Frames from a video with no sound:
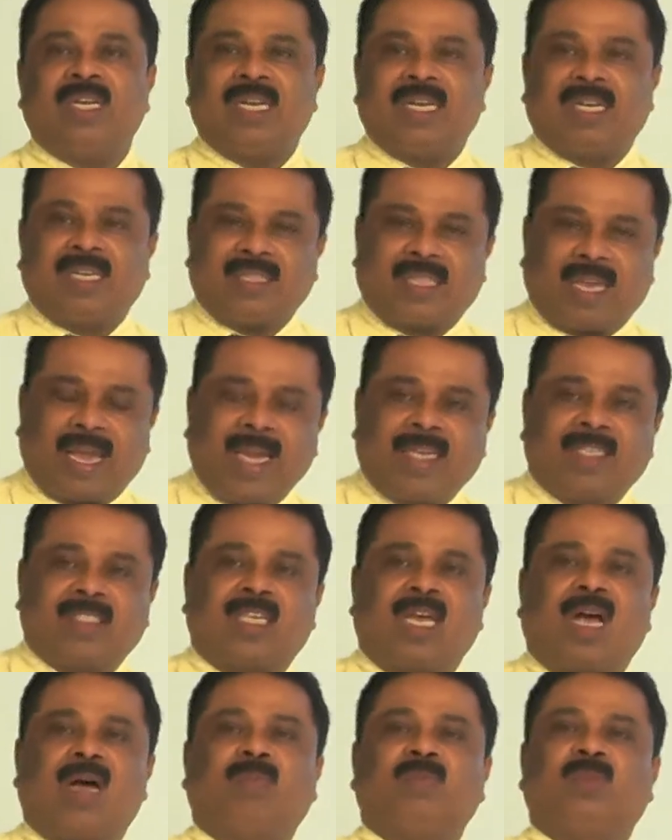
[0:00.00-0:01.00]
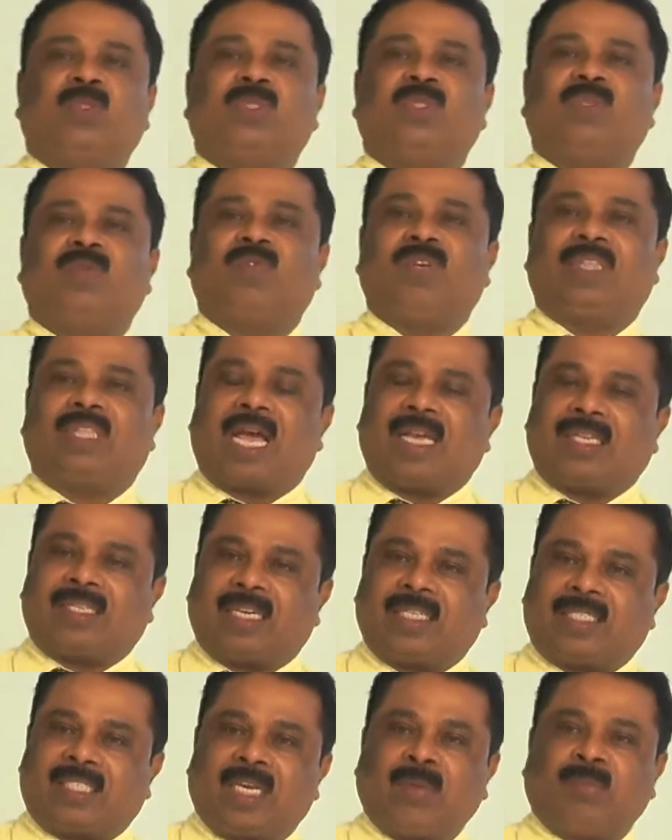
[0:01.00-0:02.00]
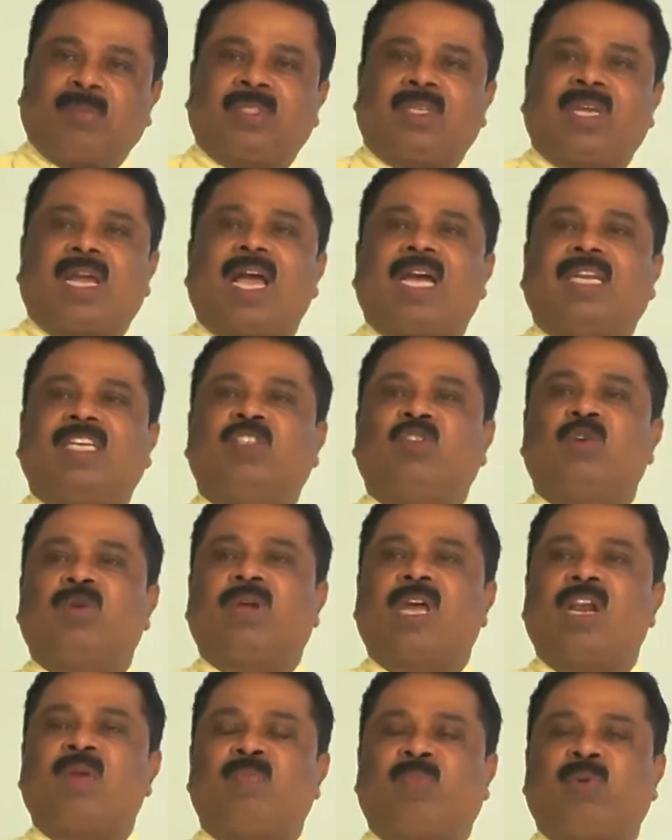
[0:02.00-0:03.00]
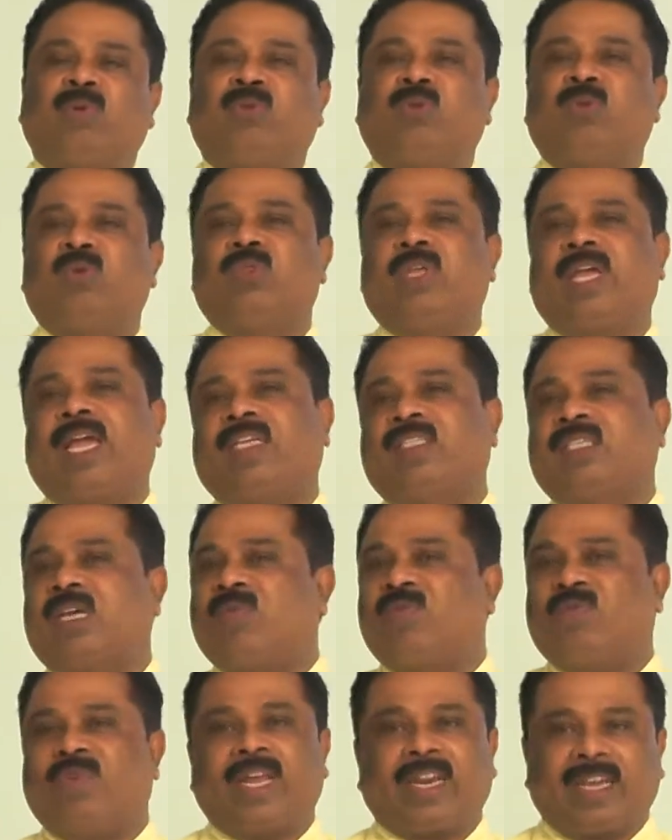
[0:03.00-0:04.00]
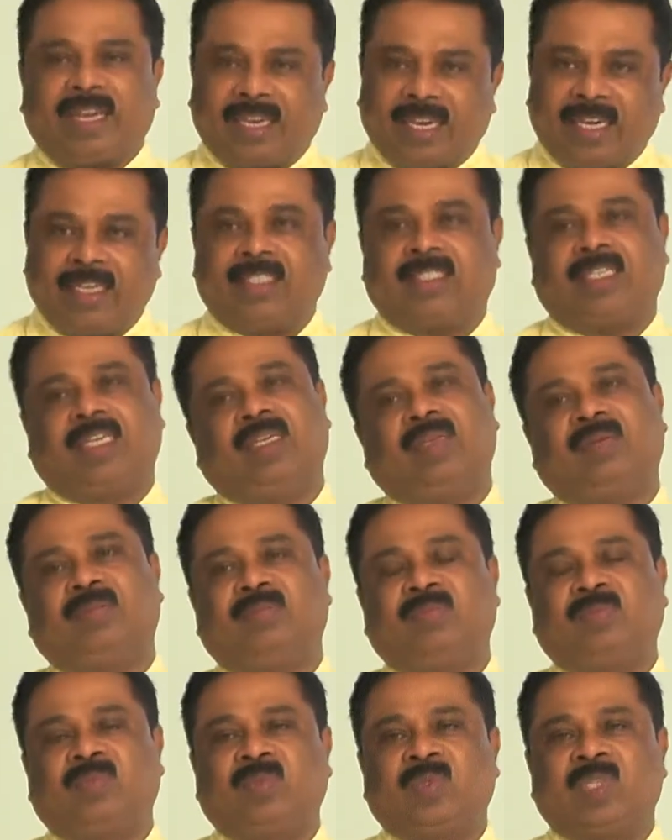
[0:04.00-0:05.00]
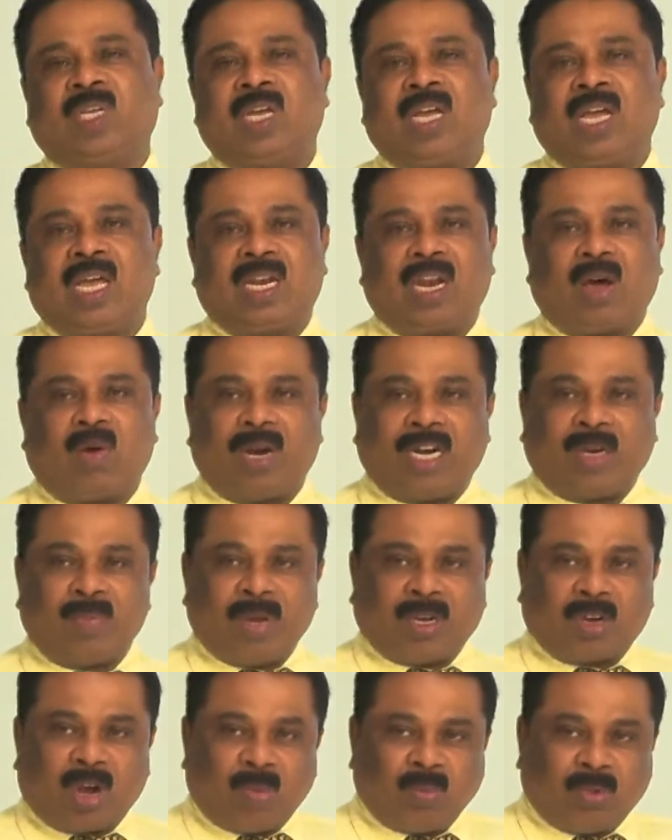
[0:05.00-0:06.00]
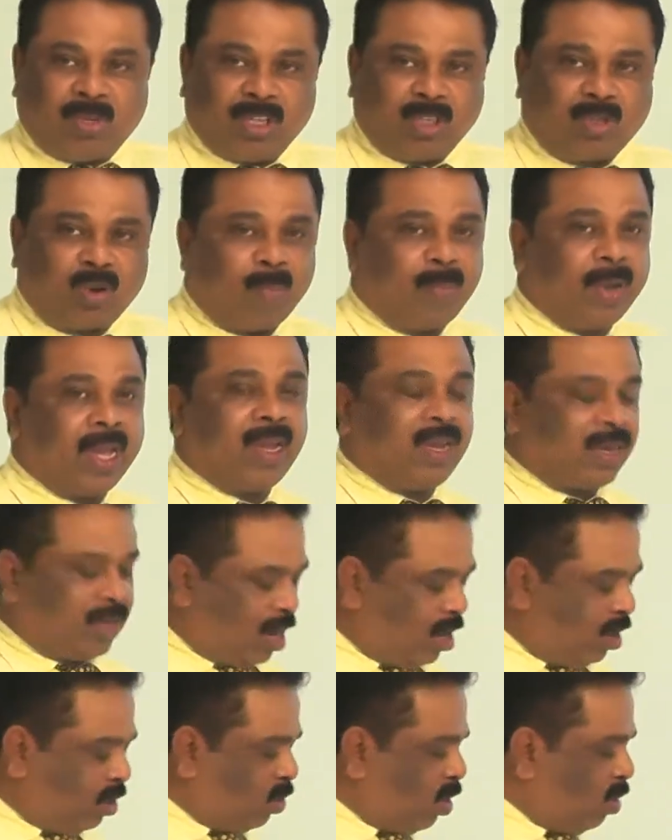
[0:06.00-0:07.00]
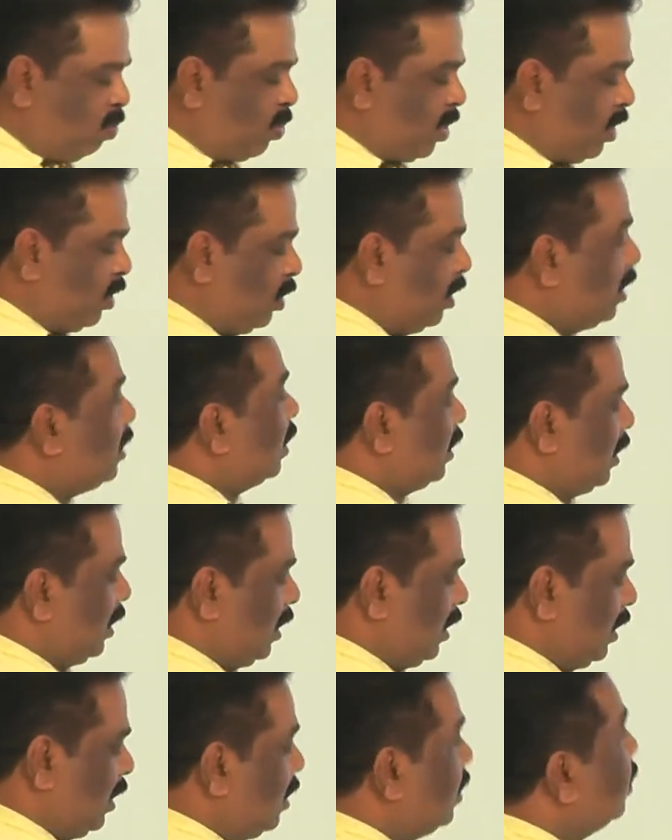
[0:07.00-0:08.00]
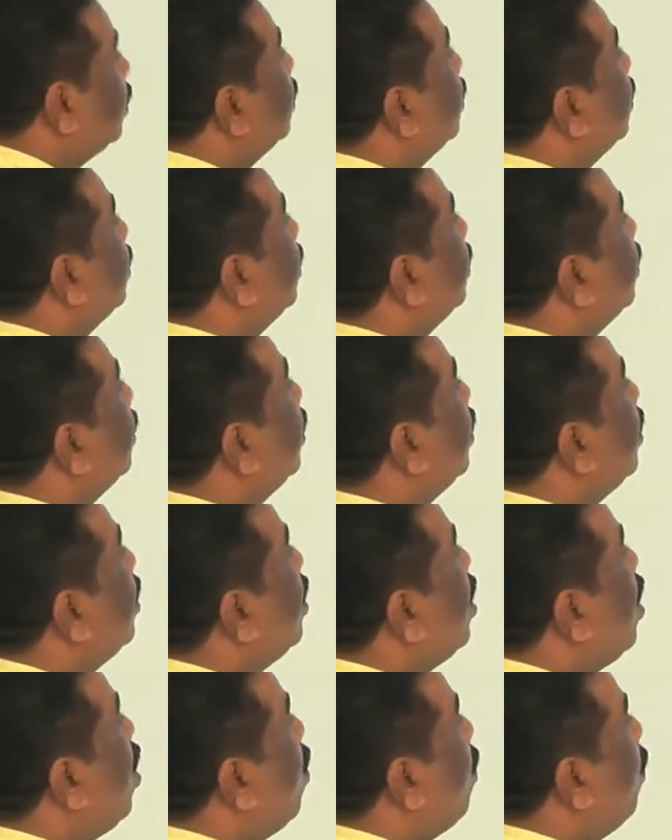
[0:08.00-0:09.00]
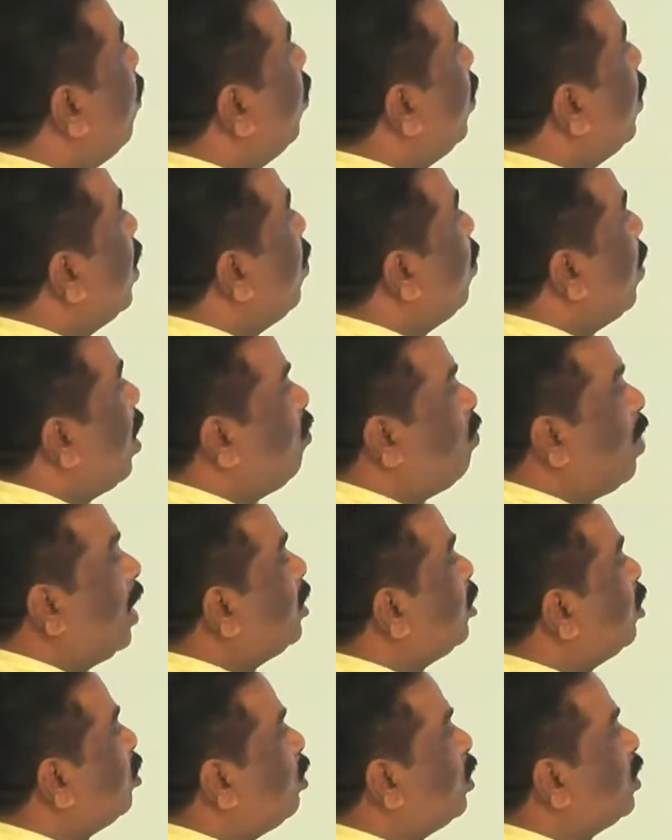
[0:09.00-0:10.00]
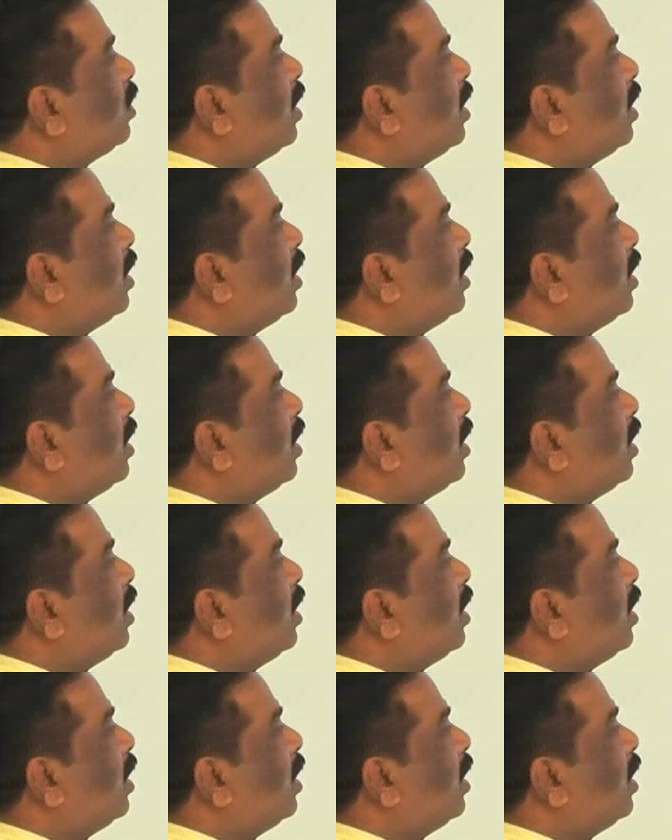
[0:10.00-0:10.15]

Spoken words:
the exams with as a tips, and it will help you to do the exam very easy. Now let me come to the topic control procedures. My first question